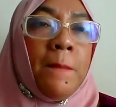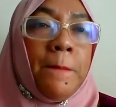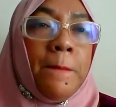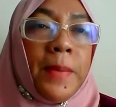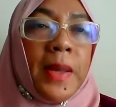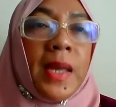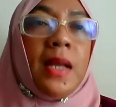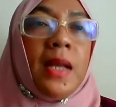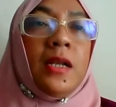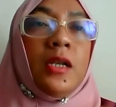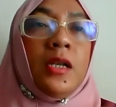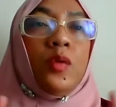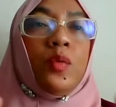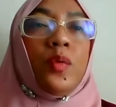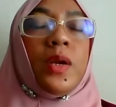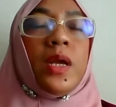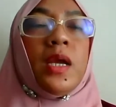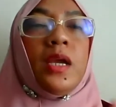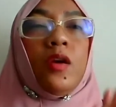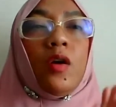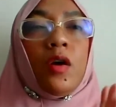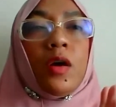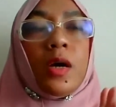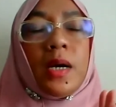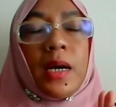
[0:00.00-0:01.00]
Bail
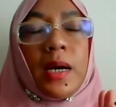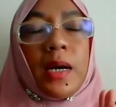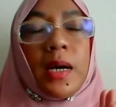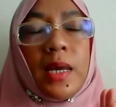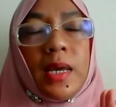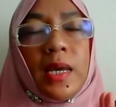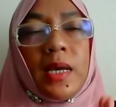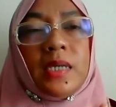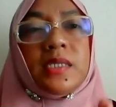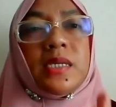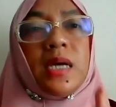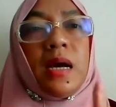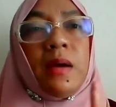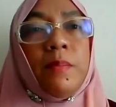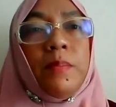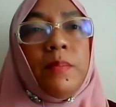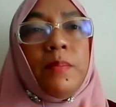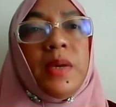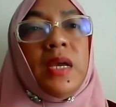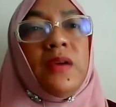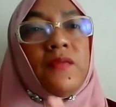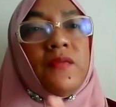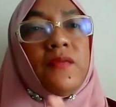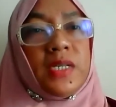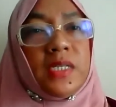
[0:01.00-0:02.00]
during your case are
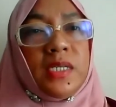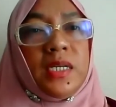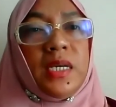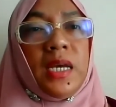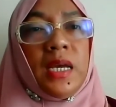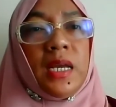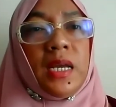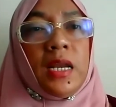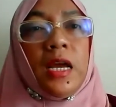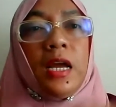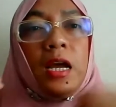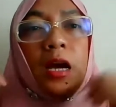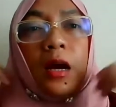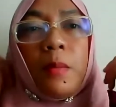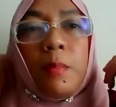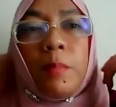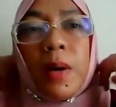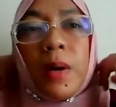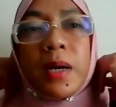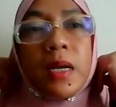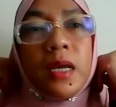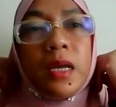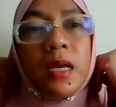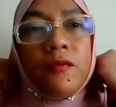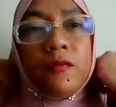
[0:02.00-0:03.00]
being investigated.
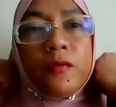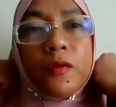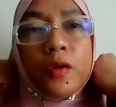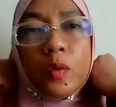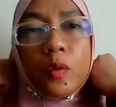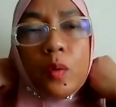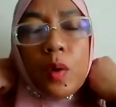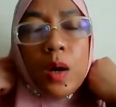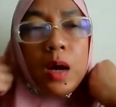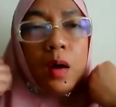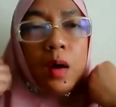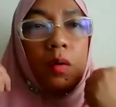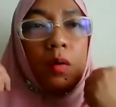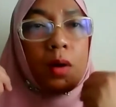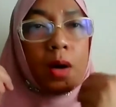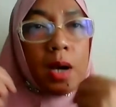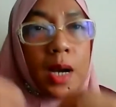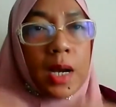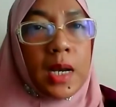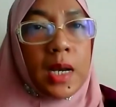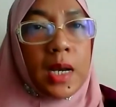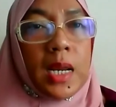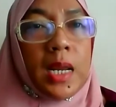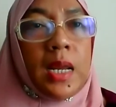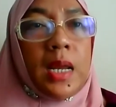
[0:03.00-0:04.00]
But if you are
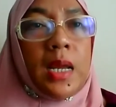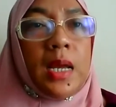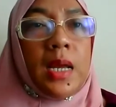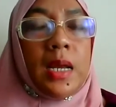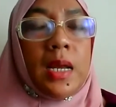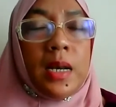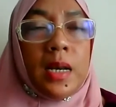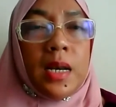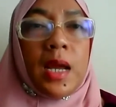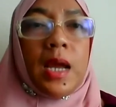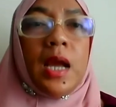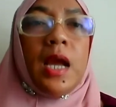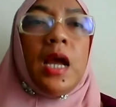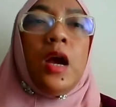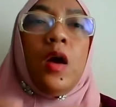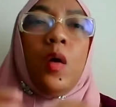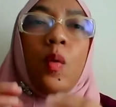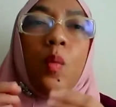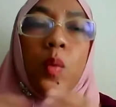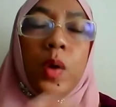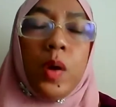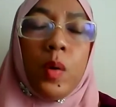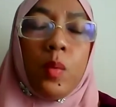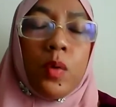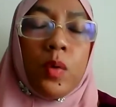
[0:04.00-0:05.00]
already there,
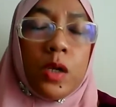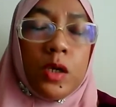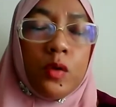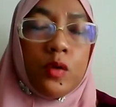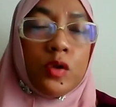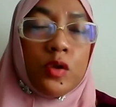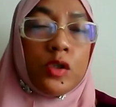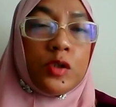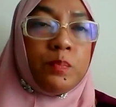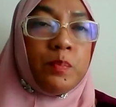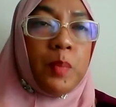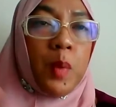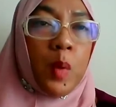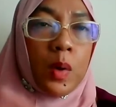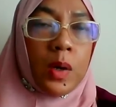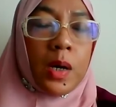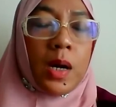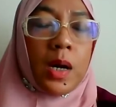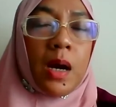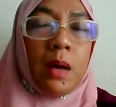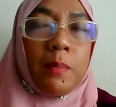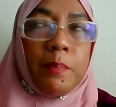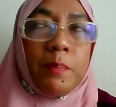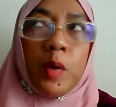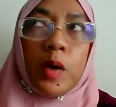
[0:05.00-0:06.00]
we will use
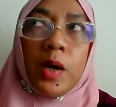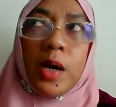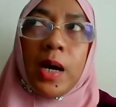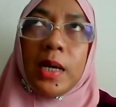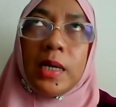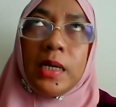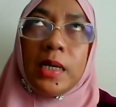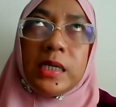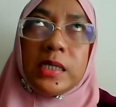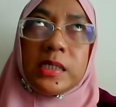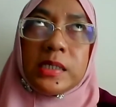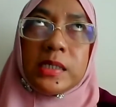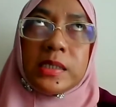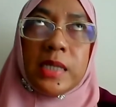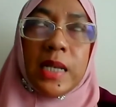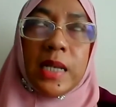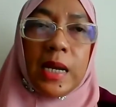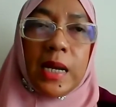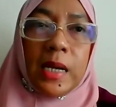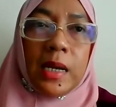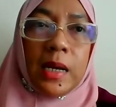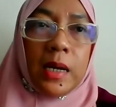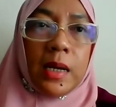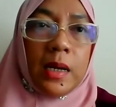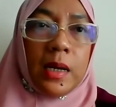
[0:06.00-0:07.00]
POCA. POCA is
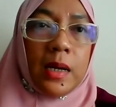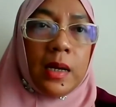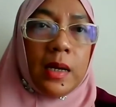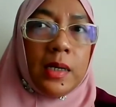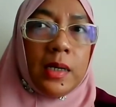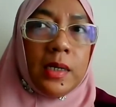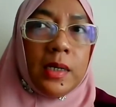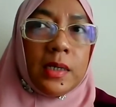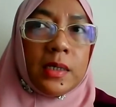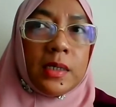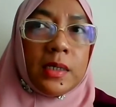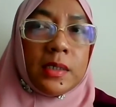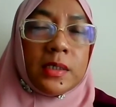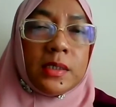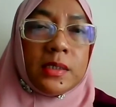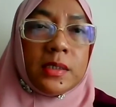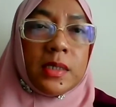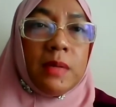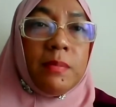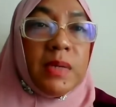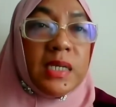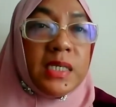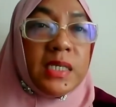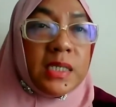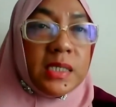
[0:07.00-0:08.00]
like uh, the
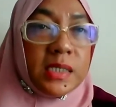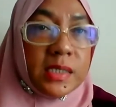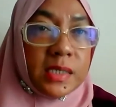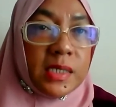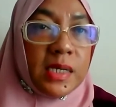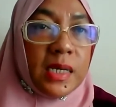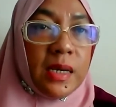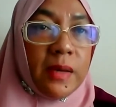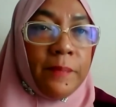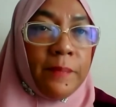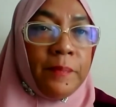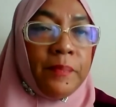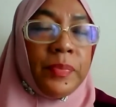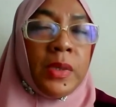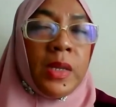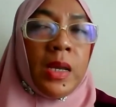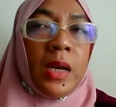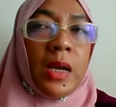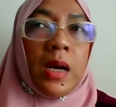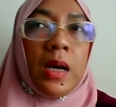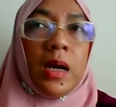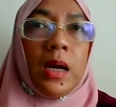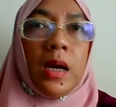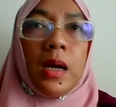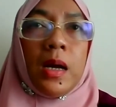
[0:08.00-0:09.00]
emergency.
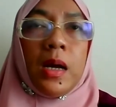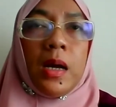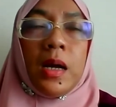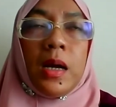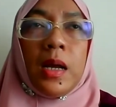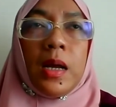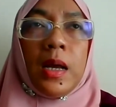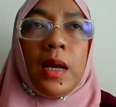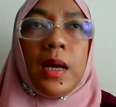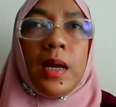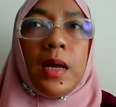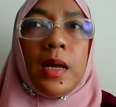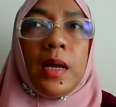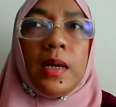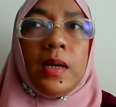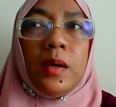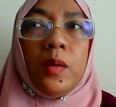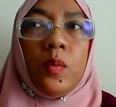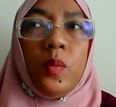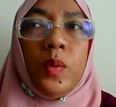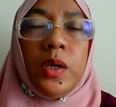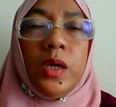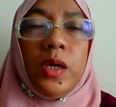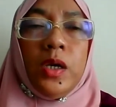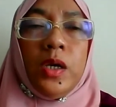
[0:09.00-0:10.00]
Uh,
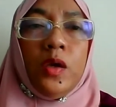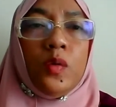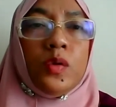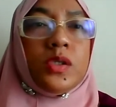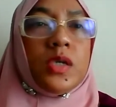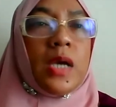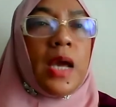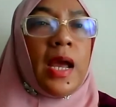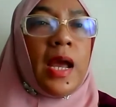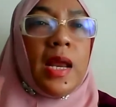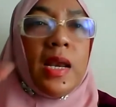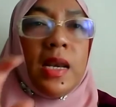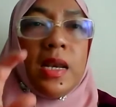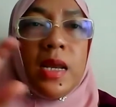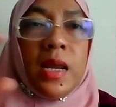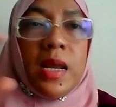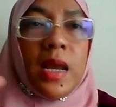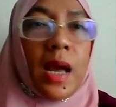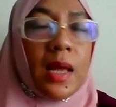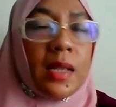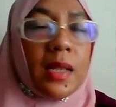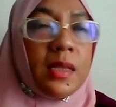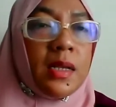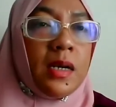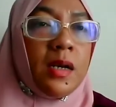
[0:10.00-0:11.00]
and we use
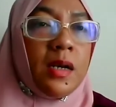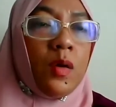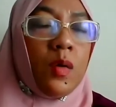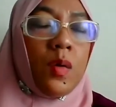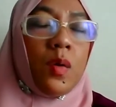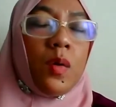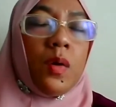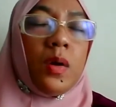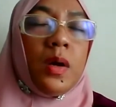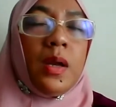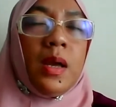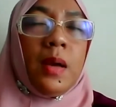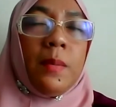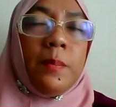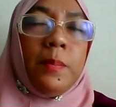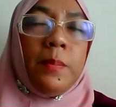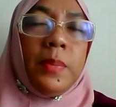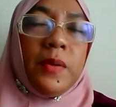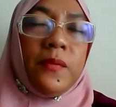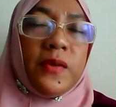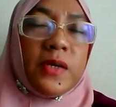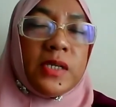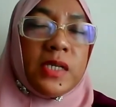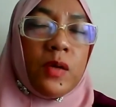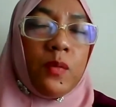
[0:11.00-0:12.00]
any other law.
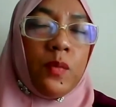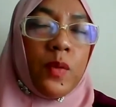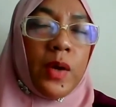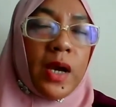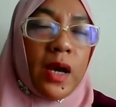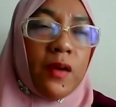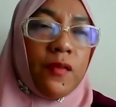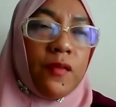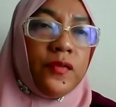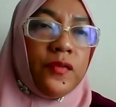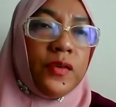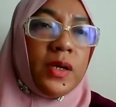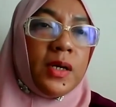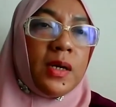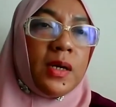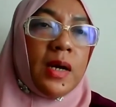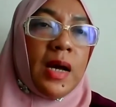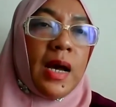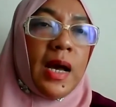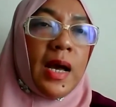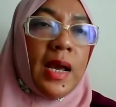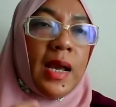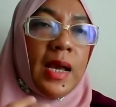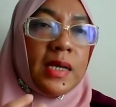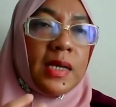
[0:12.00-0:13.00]
Previously, we have the
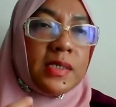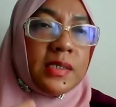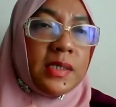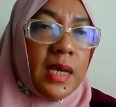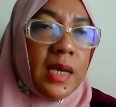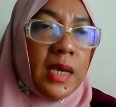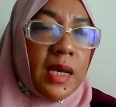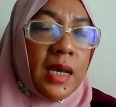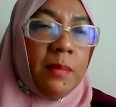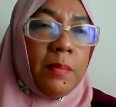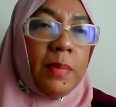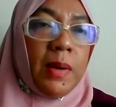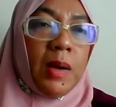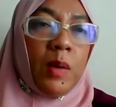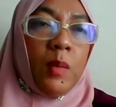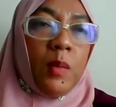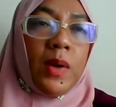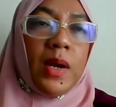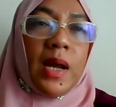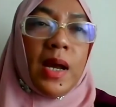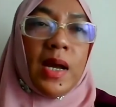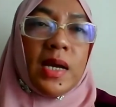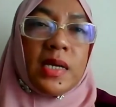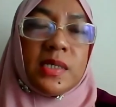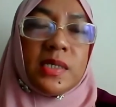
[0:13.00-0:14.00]
ISA, but
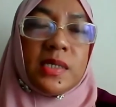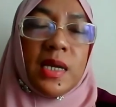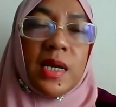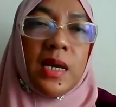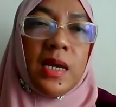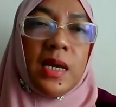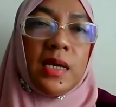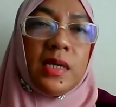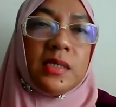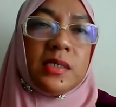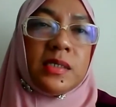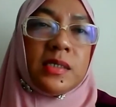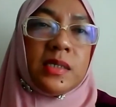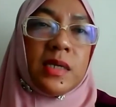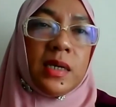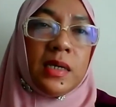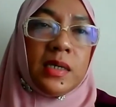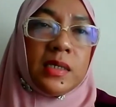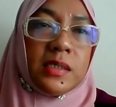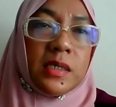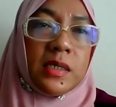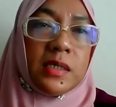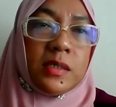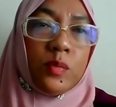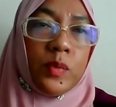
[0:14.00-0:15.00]
when ISA is
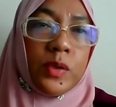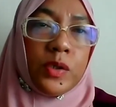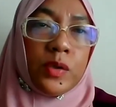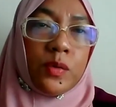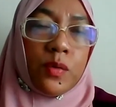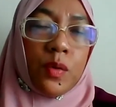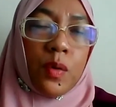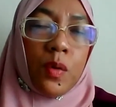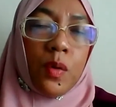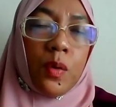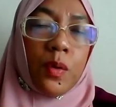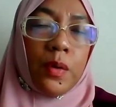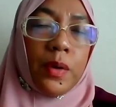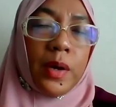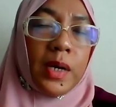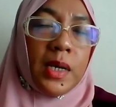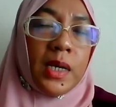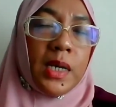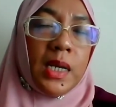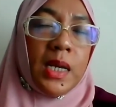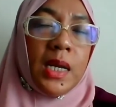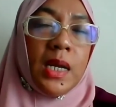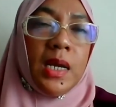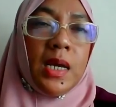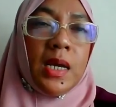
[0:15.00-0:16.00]
is, is withdrawn
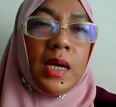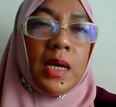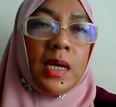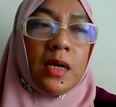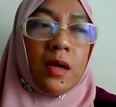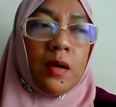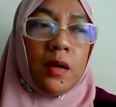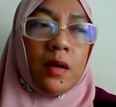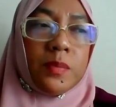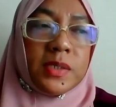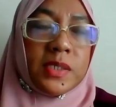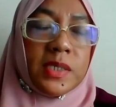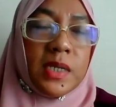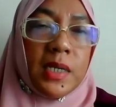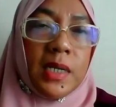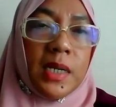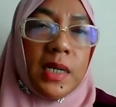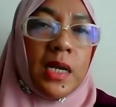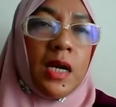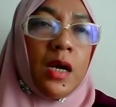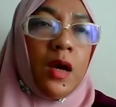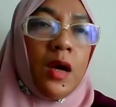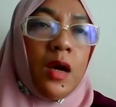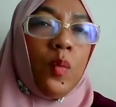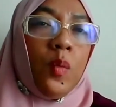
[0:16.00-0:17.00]
already and
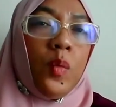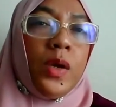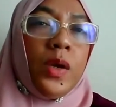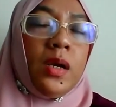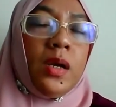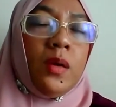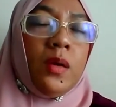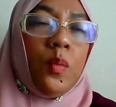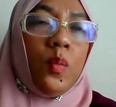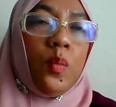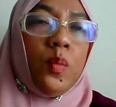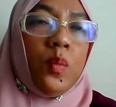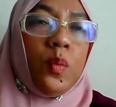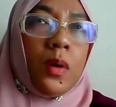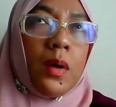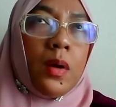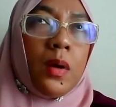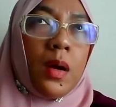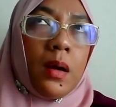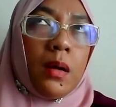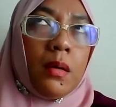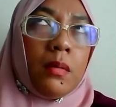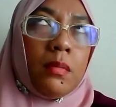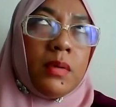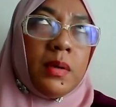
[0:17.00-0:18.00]
obsolete, we
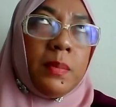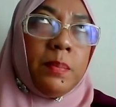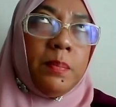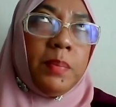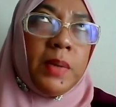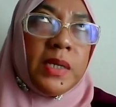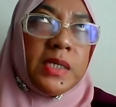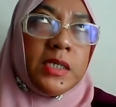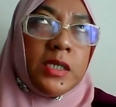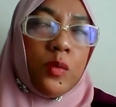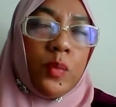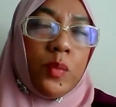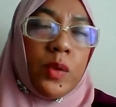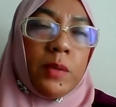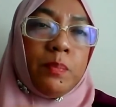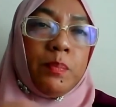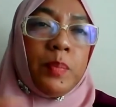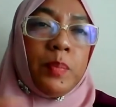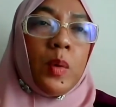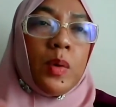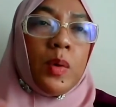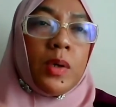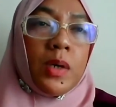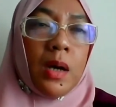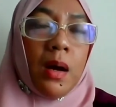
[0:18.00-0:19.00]
uh, replace it with
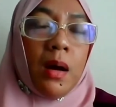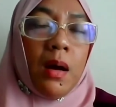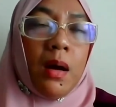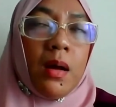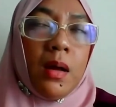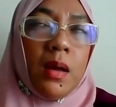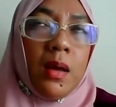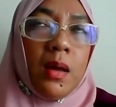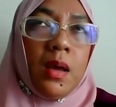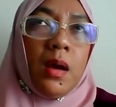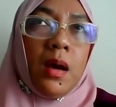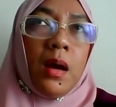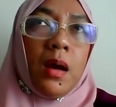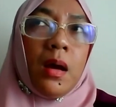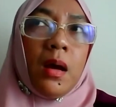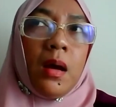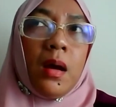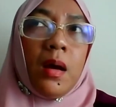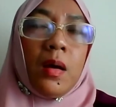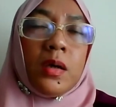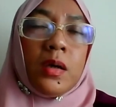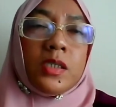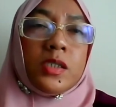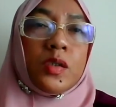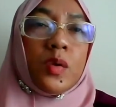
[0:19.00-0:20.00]
POCA,
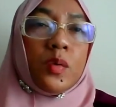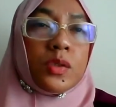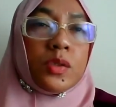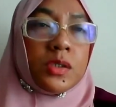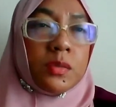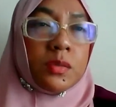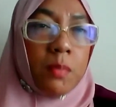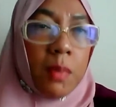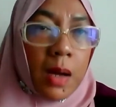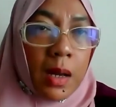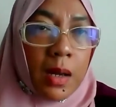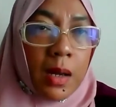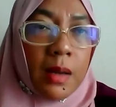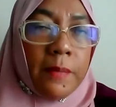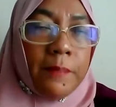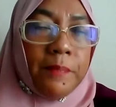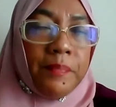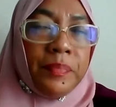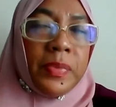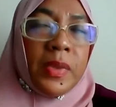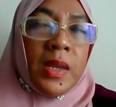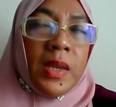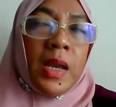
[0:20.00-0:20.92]
uh, SOSMA,